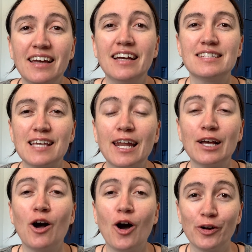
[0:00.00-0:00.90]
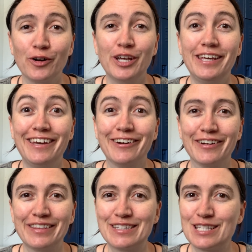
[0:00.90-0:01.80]
It's getting hotter here
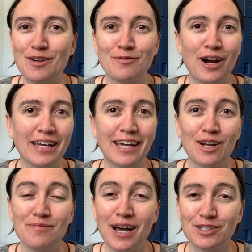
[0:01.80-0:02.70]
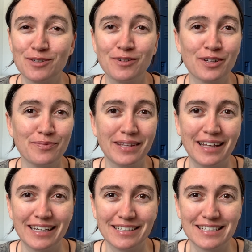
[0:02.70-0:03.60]
in the summer. I can't imagine what it'd be
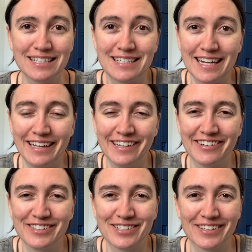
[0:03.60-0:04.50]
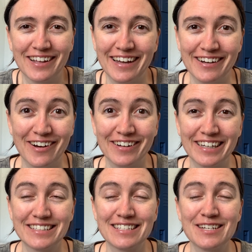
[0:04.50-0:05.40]
like to stay here in July and
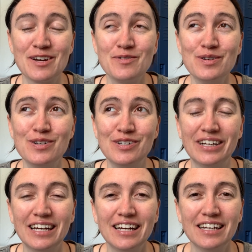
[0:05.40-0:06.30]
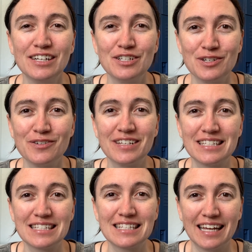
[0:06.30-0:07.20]
August. Woo! June
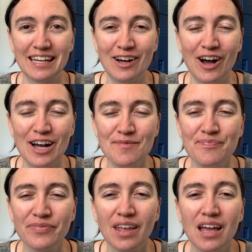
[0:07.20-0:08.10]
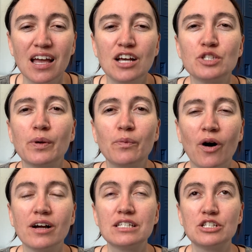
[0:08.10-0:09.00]
is getting hot. So we
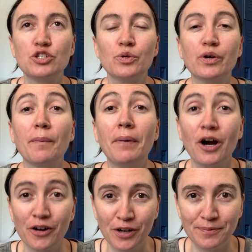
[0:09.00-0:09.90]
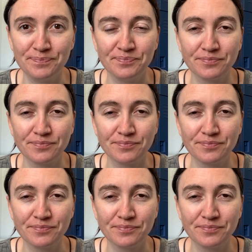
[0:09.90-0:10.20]
walked to Capernaum.